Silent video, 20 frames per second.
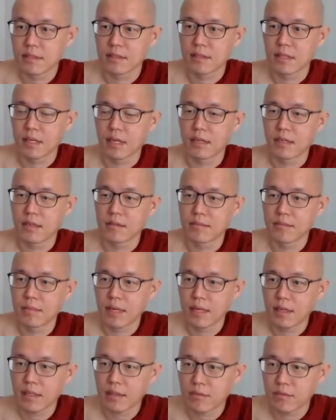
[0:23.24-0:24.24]
Their
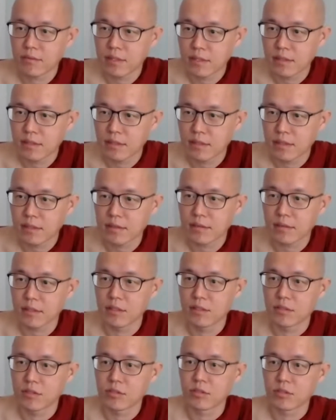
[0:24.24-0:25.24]
marital
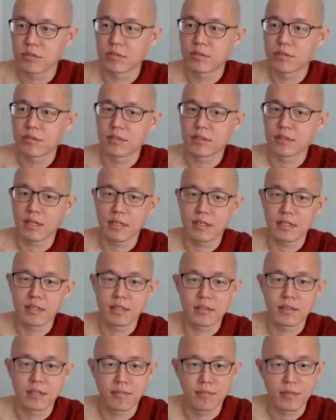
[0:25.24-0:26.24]
issues,
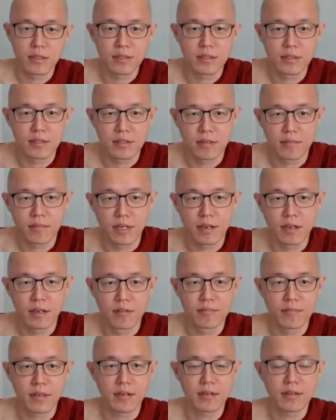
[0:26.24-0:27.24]
then that means it's about our
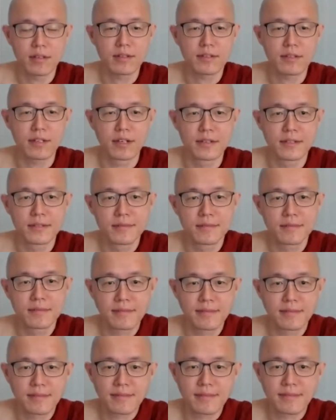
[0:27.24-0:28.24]
parents,
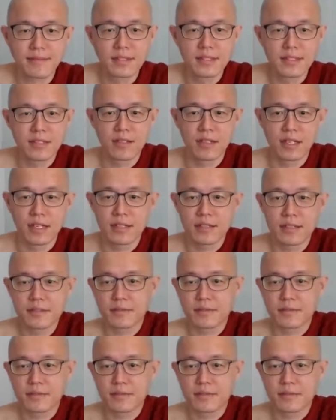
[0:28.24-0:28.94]
right?